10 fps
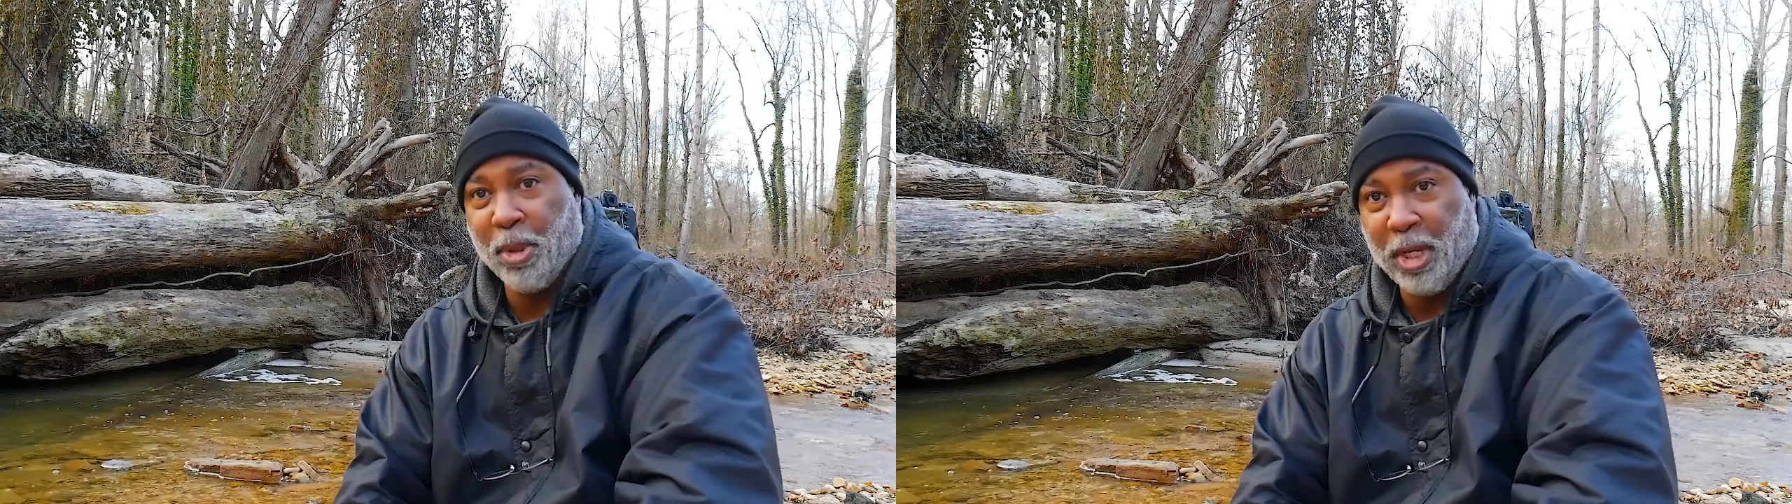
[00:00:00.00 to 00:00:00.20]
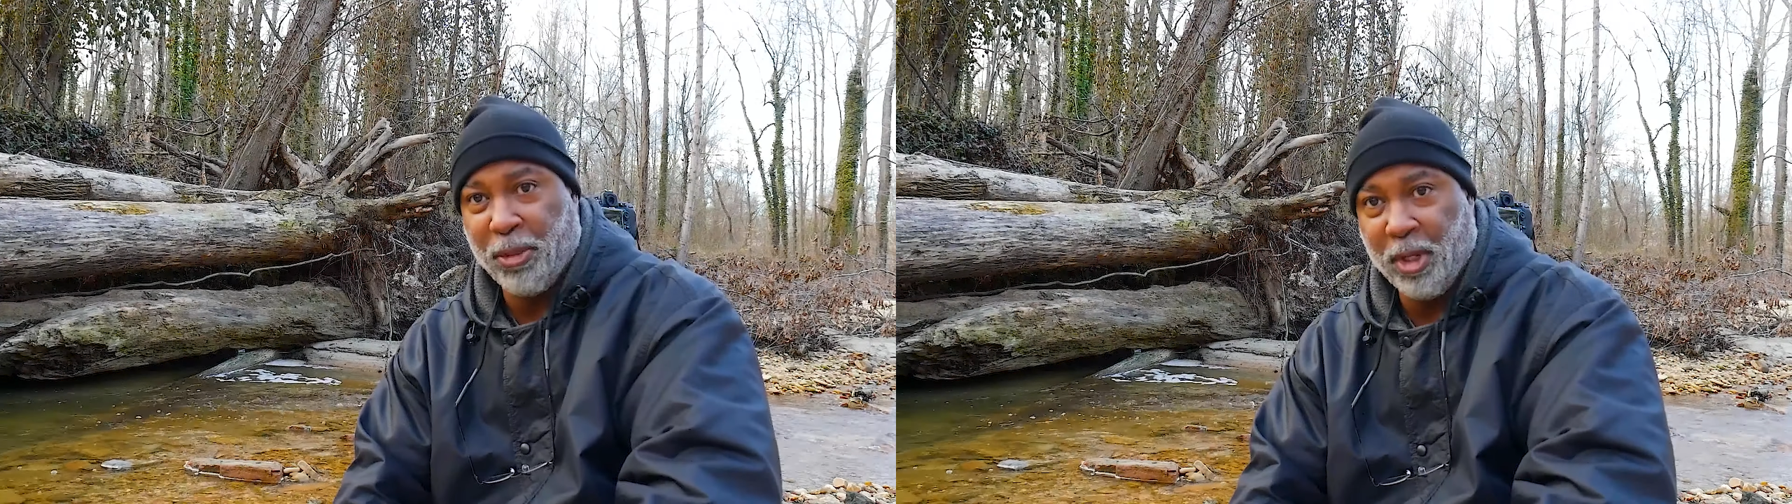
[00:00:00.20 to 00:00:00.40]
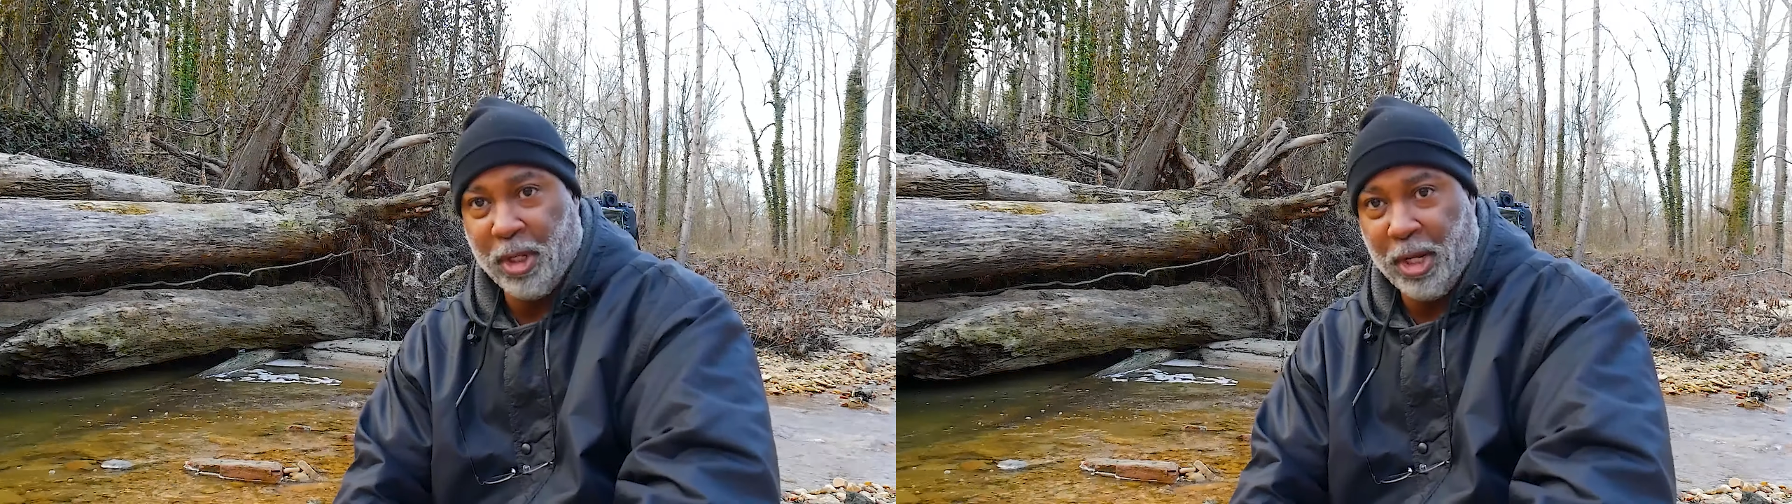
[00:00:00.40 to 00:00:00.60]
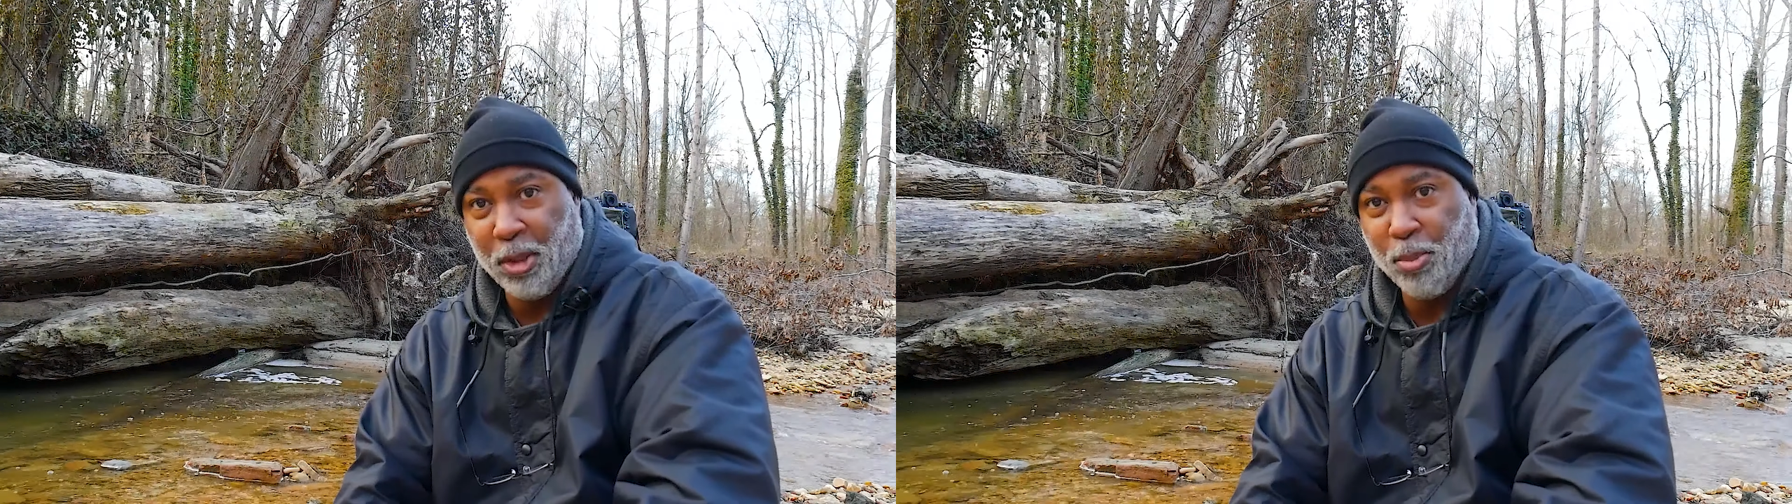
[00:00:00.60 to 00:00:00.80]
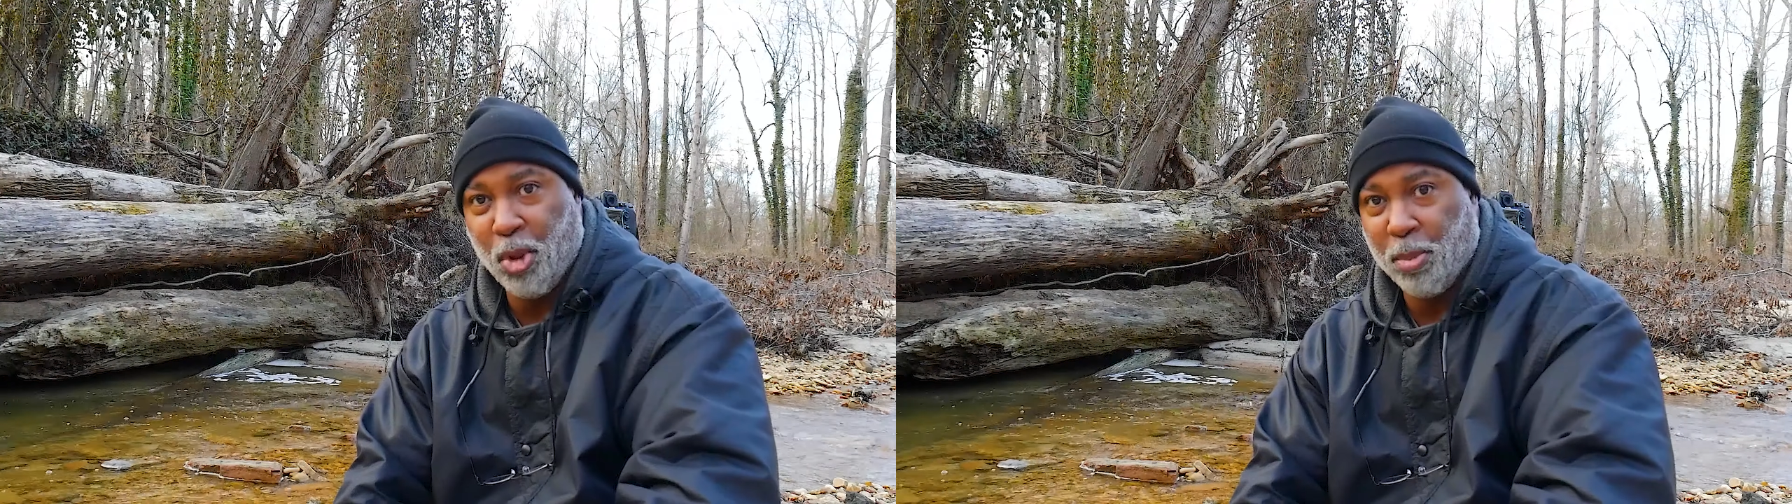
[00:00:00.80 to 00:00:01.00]
but I think I
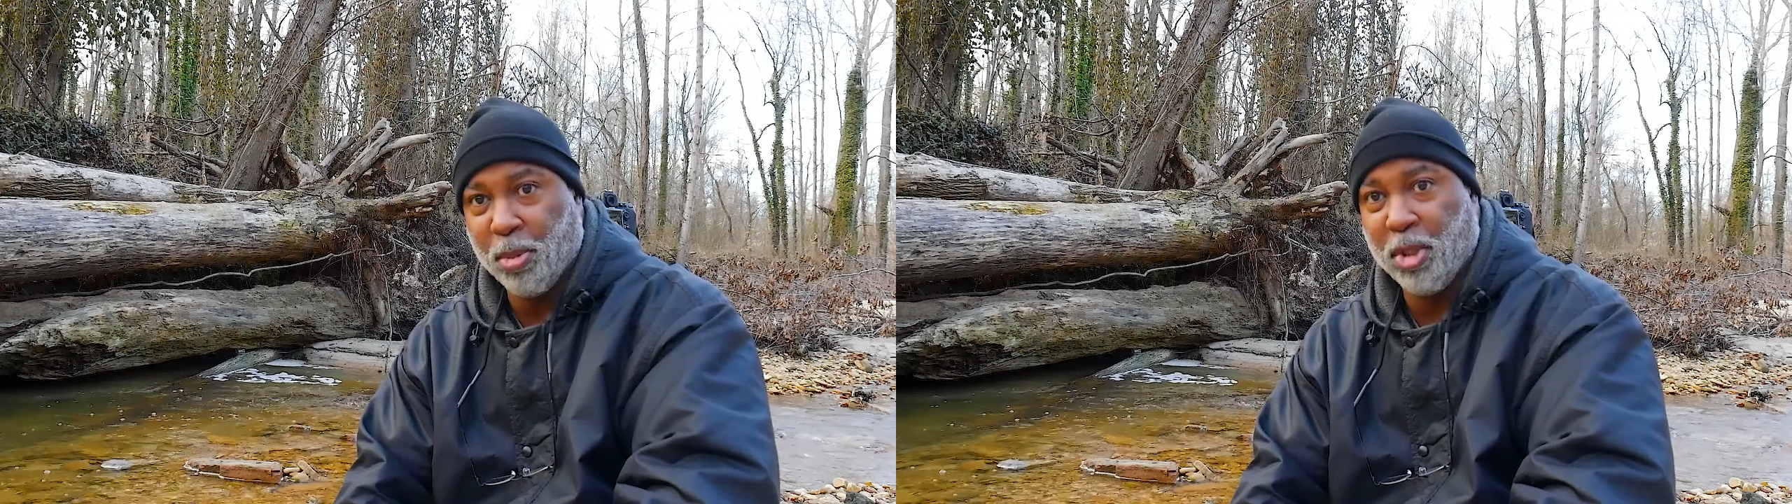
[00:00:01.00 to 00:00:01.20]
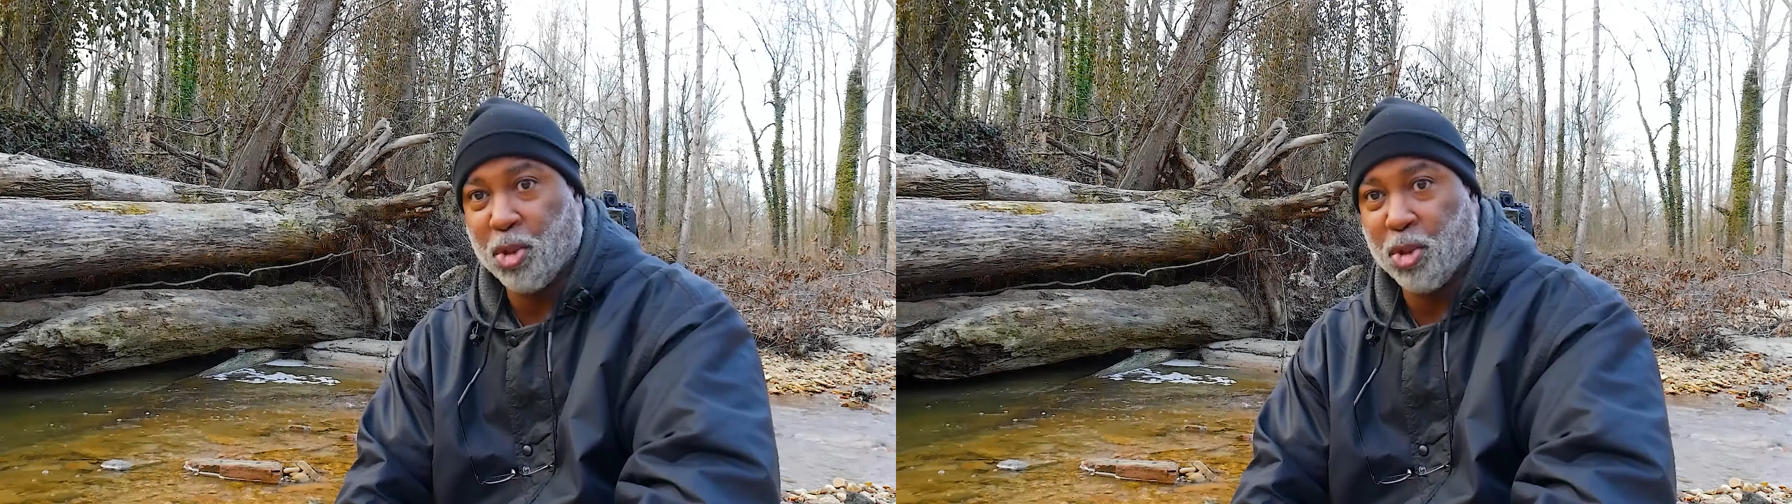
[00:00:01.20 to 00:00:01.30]
can probably